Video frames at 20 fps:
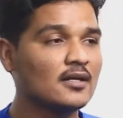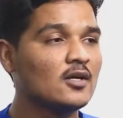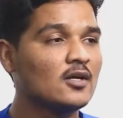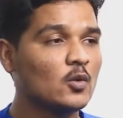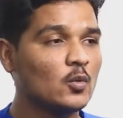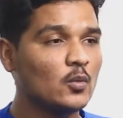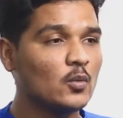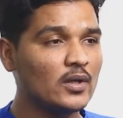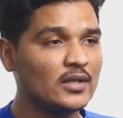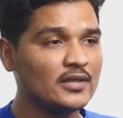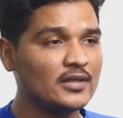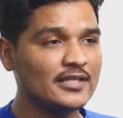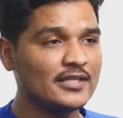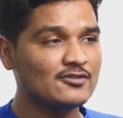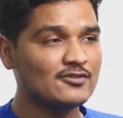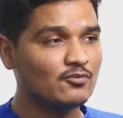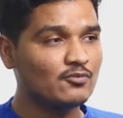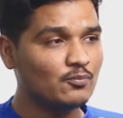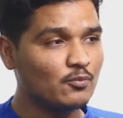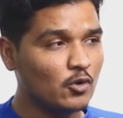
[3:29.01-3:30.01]
Well, these
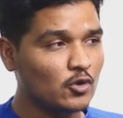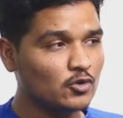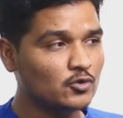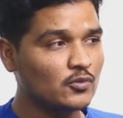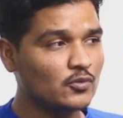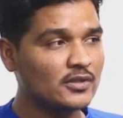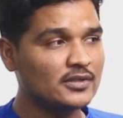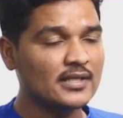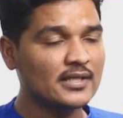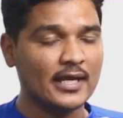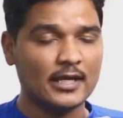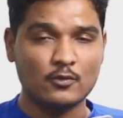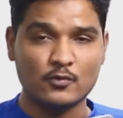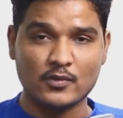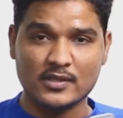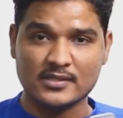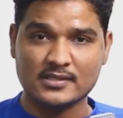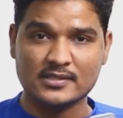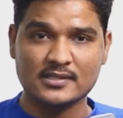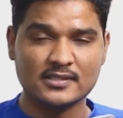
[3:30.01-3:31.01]
both were the
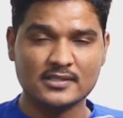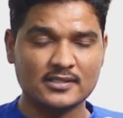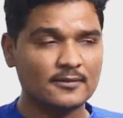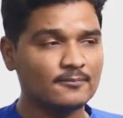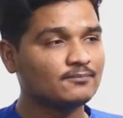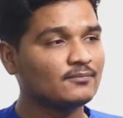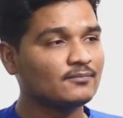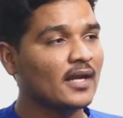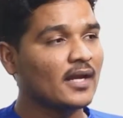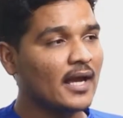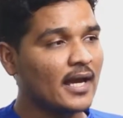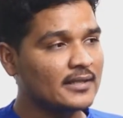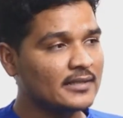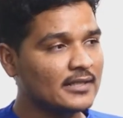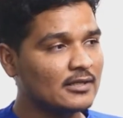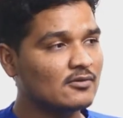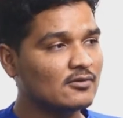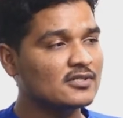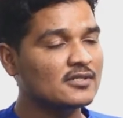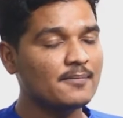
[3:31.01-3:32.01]
investors, and there
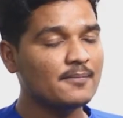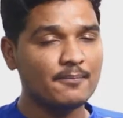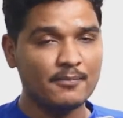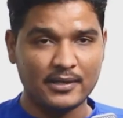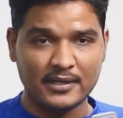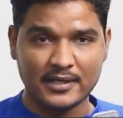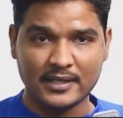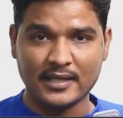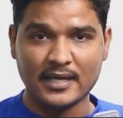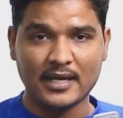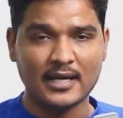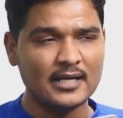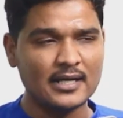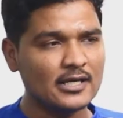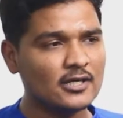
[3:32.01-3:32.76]
was some meeting held.